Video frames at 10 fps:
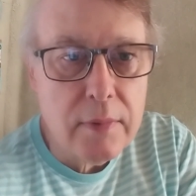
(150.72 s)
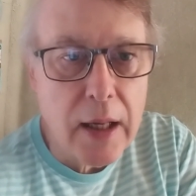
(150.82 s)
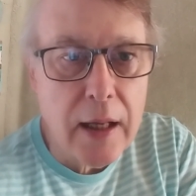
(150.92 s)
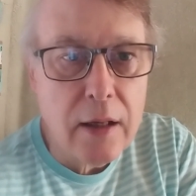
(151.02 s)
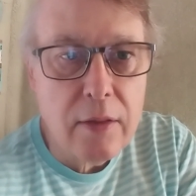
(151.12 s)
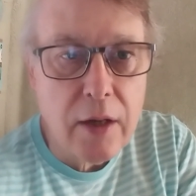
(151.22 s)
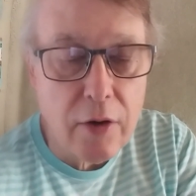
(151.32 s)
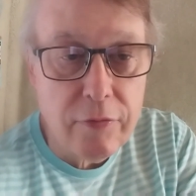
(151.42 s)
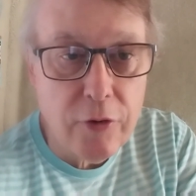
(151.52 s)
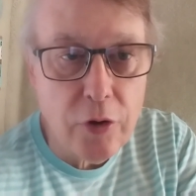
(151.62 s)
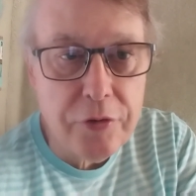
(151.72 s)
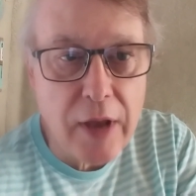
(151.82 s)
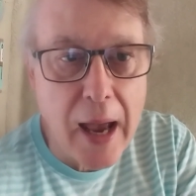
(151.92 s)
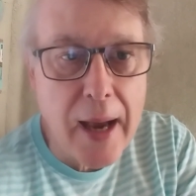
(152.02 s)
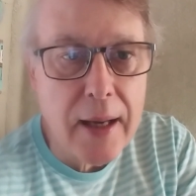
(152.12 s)
in their full
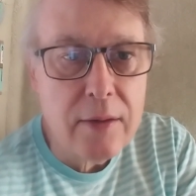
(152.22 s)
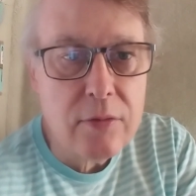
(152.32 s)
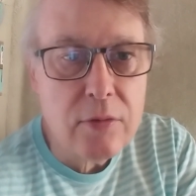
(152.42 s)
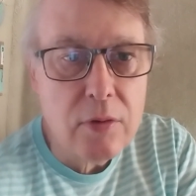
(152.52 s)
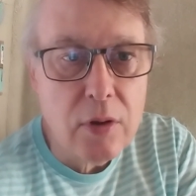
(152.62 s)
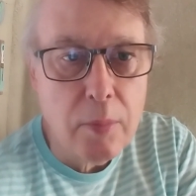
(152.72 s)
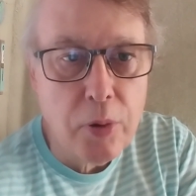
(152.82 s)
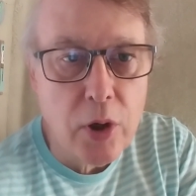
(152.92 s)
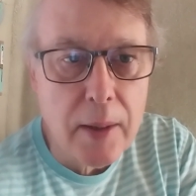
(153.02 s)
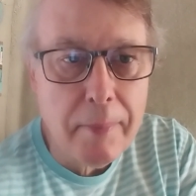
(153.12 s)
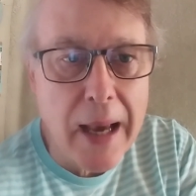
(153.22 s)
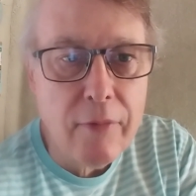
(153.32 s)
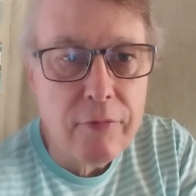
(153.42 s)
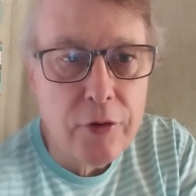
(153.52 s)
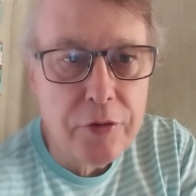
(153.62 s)
size. You print them
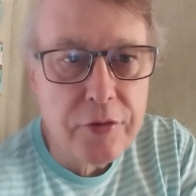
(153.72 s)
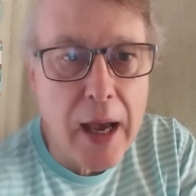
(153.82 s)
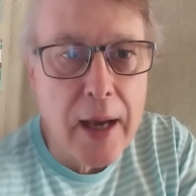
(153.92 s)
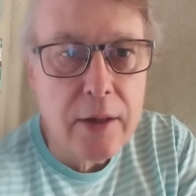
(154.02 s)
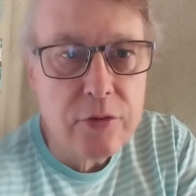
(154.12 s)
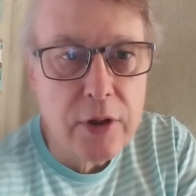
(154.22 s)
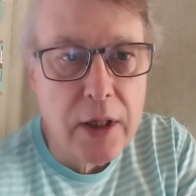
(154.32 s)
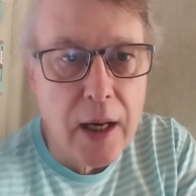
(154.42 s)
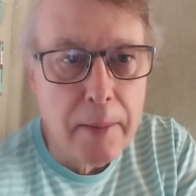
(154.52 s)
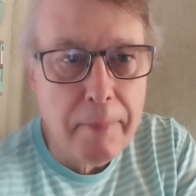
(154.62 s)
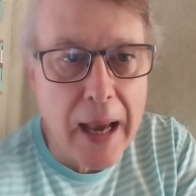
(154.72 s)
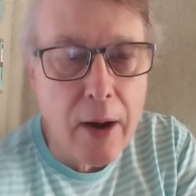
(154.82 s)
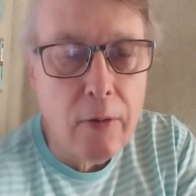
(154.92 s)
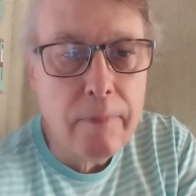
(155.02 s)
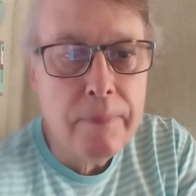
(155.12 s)
out full size, you cut them
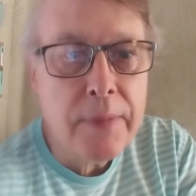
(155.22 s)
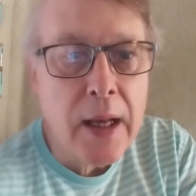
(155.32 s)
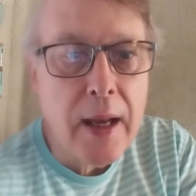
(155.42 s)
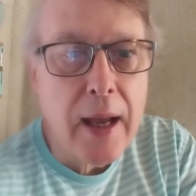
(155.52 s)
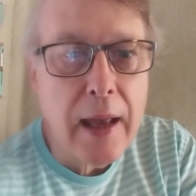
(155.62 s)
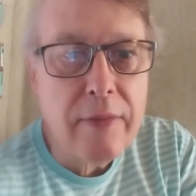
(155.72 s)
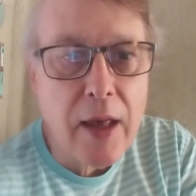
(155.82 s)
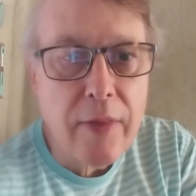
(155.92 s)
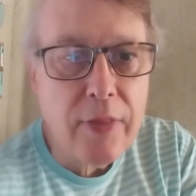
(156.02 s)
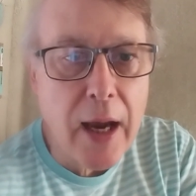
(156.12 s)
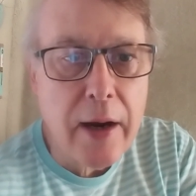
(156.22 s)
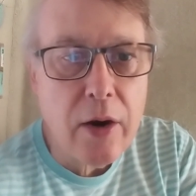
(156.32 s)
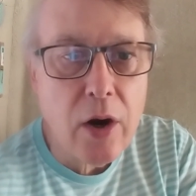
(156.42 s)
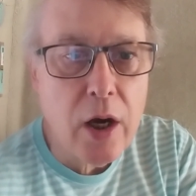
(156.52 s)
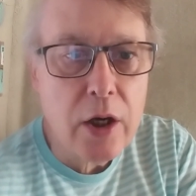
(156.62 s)
out, and then they
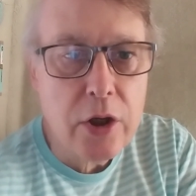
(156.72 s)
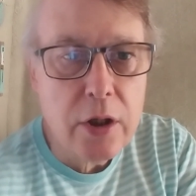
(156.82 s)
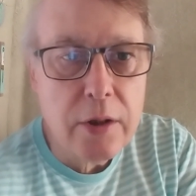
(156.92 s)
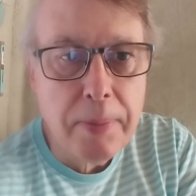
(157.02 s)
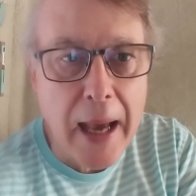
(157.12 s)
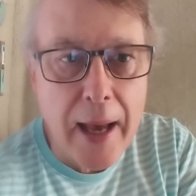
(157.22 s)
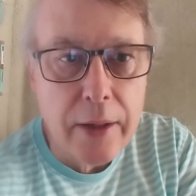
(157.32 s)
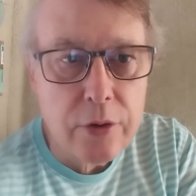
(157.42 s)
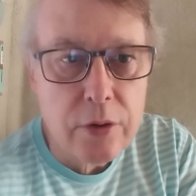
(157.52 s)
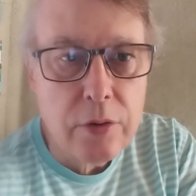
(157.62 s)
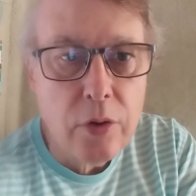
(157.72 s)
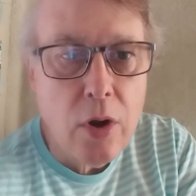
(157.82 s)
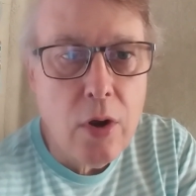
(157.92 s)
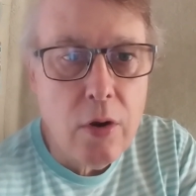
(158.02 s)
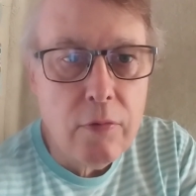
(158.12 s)
are a good pattern
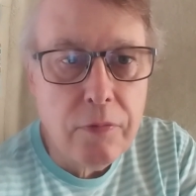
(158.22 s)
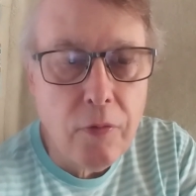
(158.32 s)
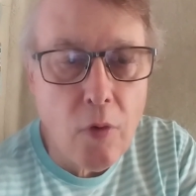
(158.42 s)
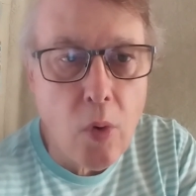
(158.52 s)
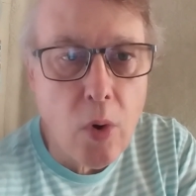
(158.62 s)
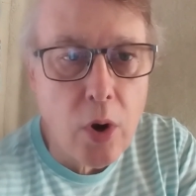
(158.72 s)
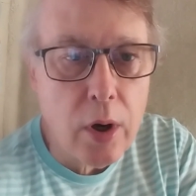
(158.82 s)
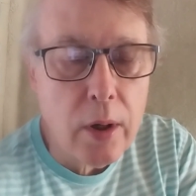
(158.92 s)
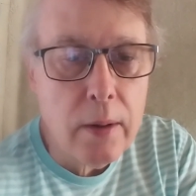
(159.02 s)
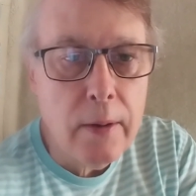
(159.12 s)
for